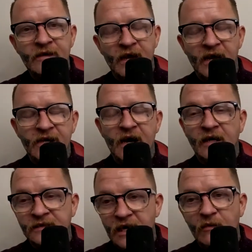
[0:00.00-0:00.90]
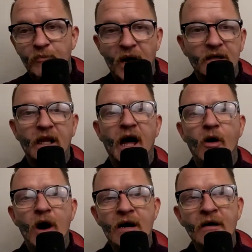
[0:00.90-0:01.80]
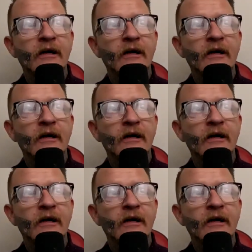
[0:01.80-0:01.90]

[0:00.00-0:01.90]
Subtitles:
and Andak Baklawa.